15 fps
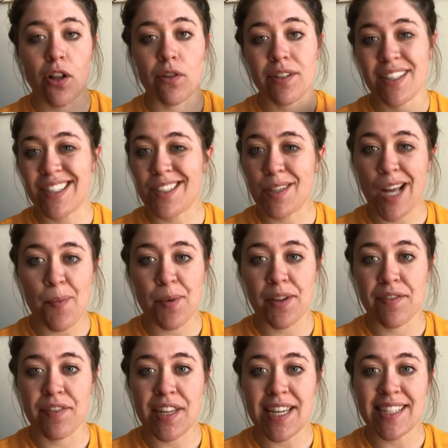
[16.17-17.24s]
Only a couple
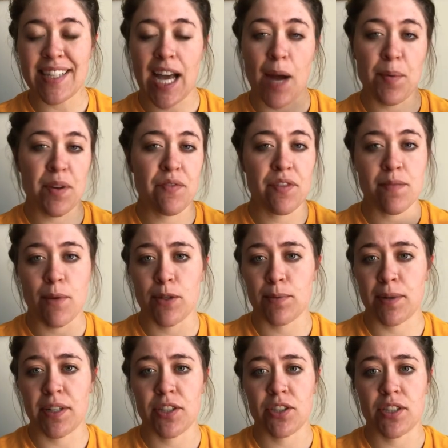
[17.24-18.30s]
of things happen. For the most
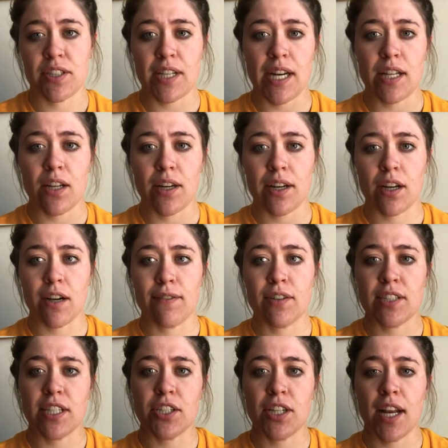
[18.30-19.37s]
part, it's just dialogue and
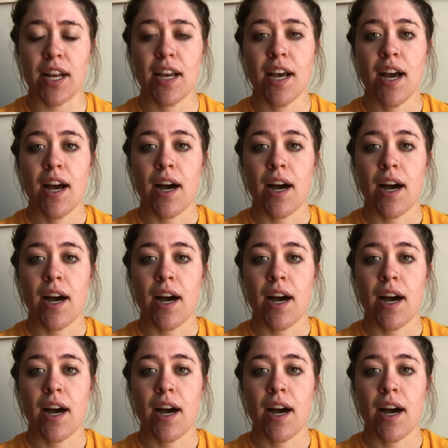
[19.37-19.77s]
conversation.